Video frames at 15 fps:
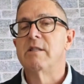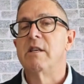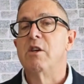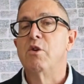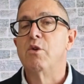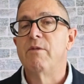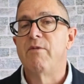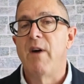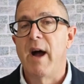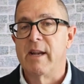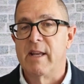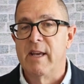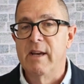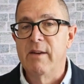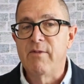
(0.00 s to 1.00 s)
The
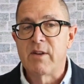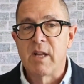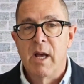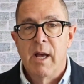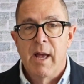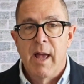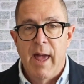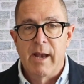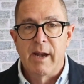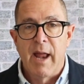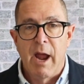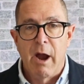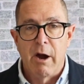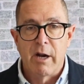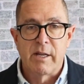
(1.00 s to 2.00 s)
unified gift and
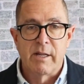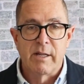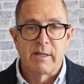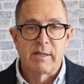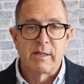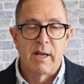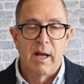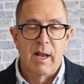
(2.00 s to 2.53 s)
inheritance